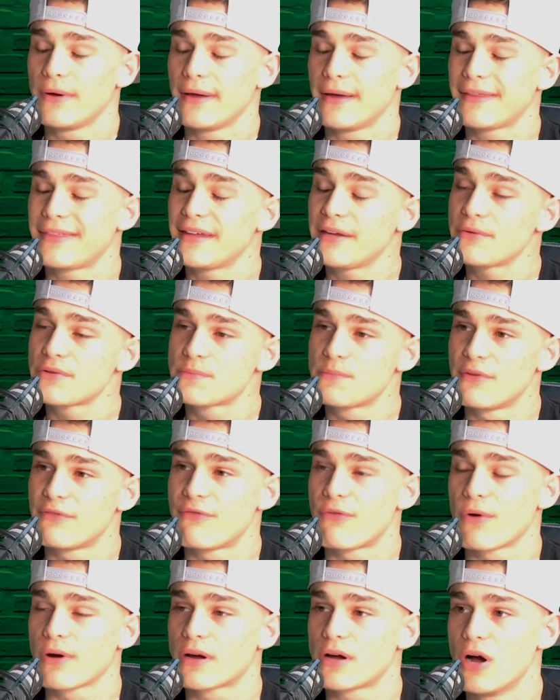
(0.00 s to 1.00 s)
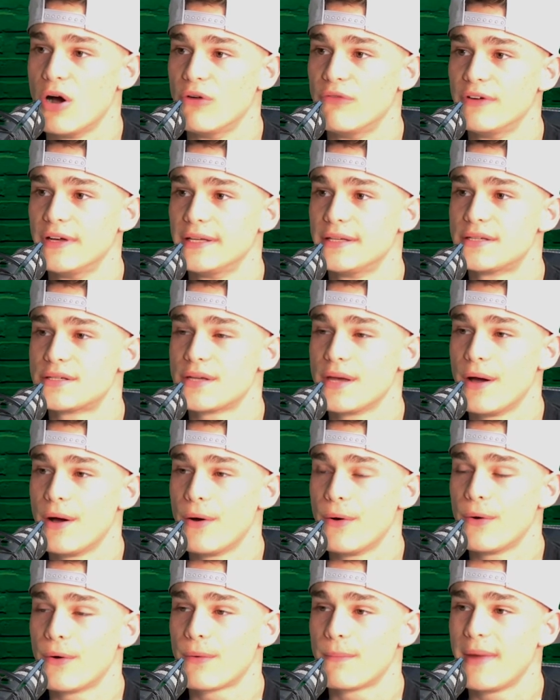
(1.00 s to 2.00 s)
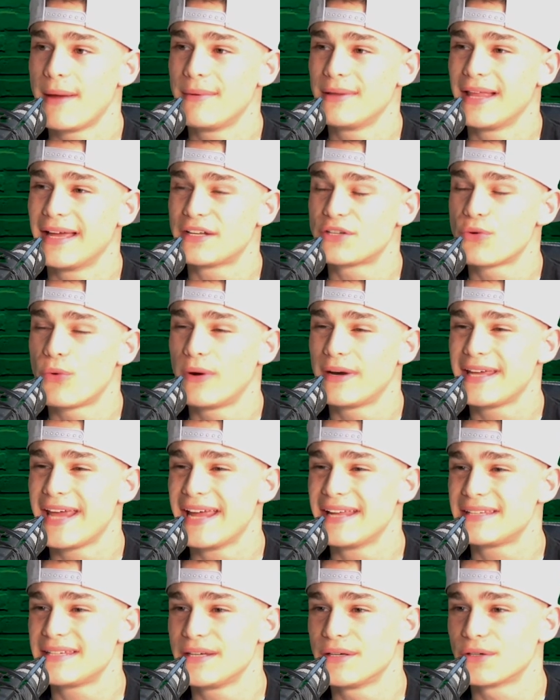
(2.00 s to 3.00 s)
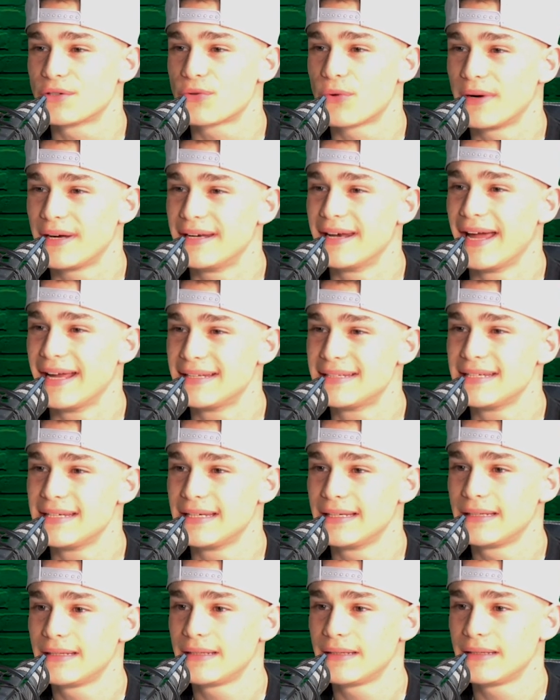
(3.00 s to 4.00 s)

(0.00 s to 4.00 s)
I think it was before COVID, so maybe like 2018 or 2019,